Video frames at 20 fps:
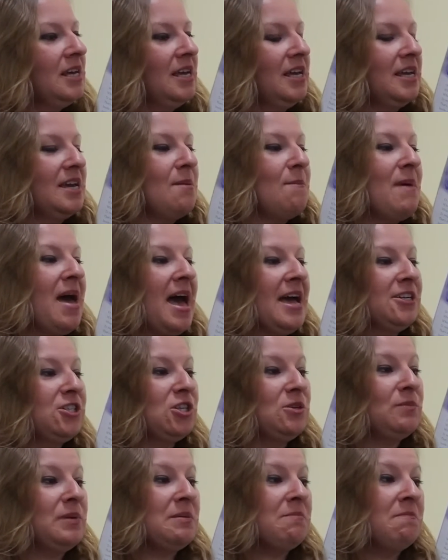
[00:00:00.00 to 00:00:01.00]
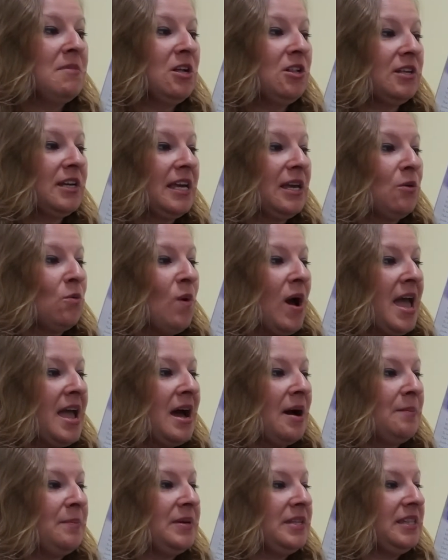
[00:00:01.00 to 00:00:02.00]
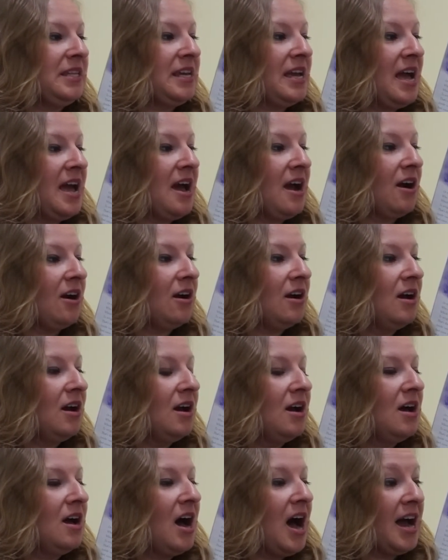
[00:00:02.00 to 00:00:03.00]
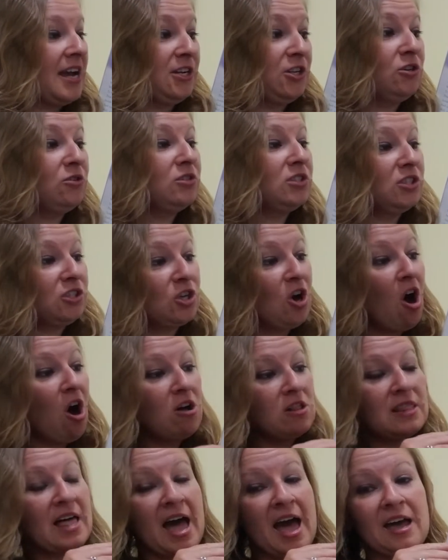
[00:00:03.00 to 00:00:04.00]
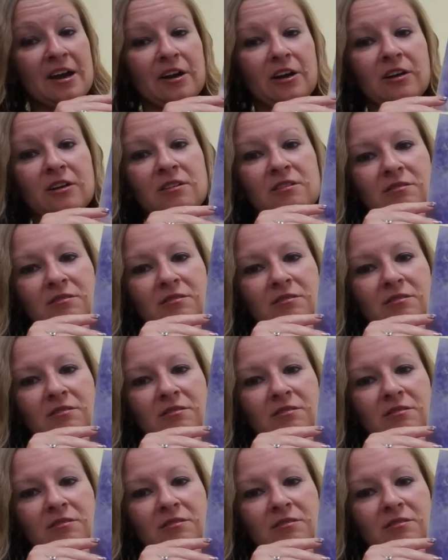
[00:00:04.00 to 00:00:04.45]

Imagine me milking way up in the air. I'd use a tall ladder